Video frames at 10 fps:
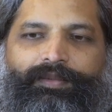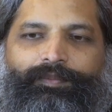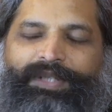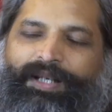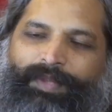
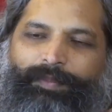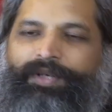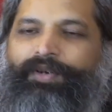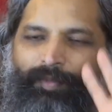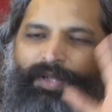but I may
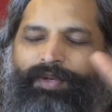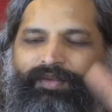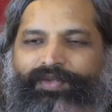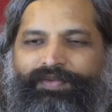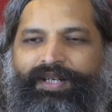be wrong, but one
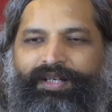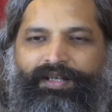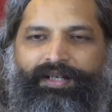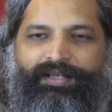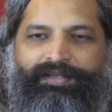of those very
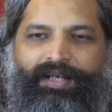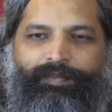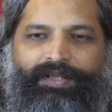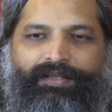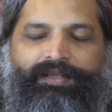early
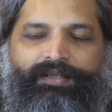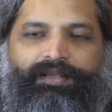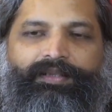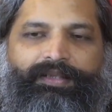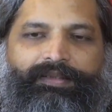disciples in the
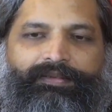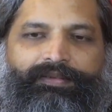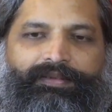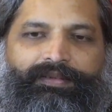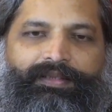
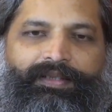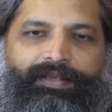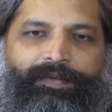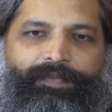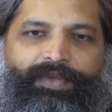30s,
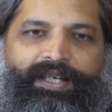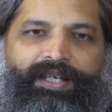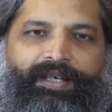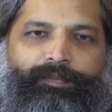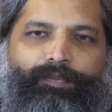
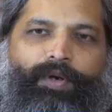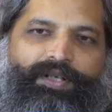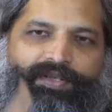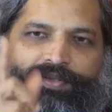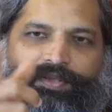he
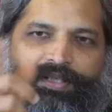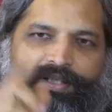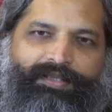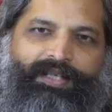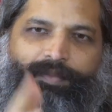points to the
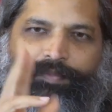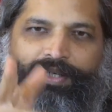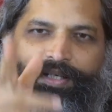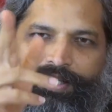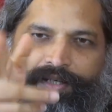
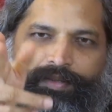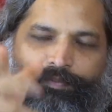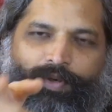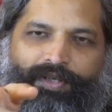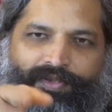disciple, he
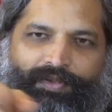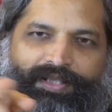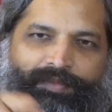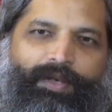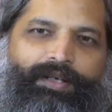points to
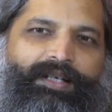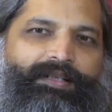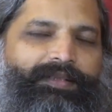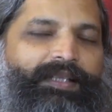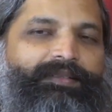his body
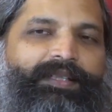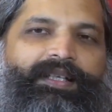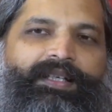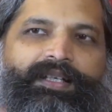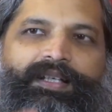and says
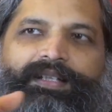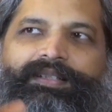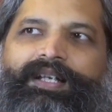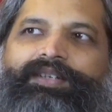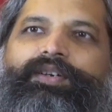
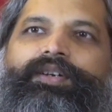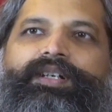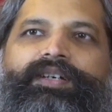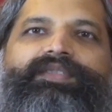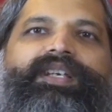that your
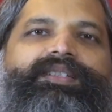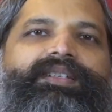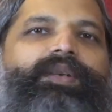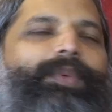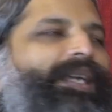nerves are
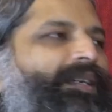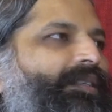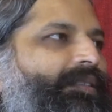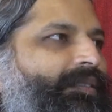still weak.